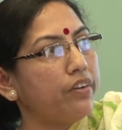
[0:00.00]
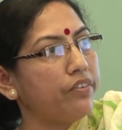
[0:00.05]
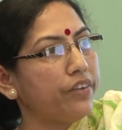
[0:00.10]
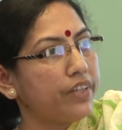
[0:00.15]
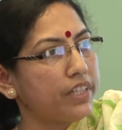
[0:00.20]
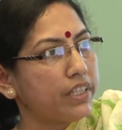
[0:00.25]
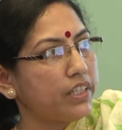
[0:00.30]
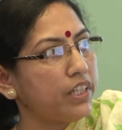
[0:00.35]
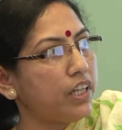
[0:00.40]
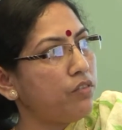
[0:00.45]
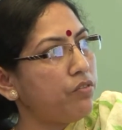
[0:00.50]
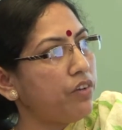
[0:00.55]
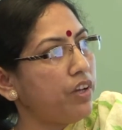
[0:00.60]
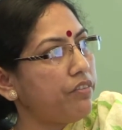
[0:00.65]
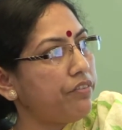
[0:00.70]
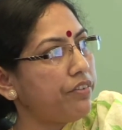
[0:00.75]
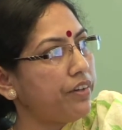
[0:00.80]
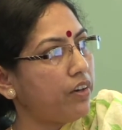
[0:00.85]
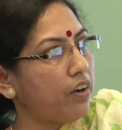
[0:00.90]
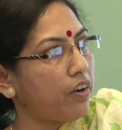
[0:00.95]
resident
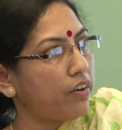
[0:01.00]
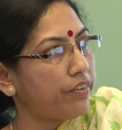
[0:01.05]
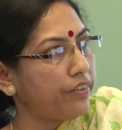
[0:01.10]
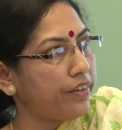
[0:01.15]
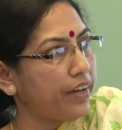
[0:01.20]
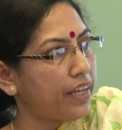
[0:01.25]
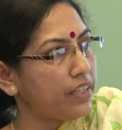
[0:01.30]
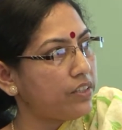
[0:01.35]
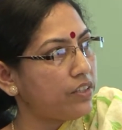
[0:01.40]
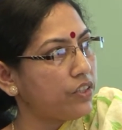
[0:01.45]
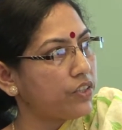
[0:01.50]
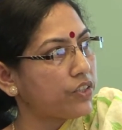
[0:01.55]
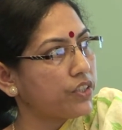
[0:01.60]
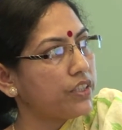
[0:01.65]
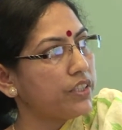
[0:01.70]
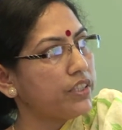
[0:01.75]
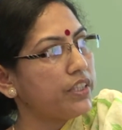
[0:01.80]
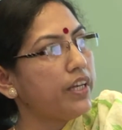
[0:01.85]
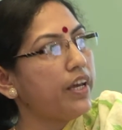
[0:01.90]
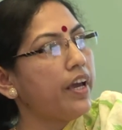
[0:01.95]
welfare
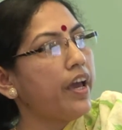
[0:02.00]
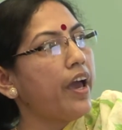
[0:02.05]
organizations,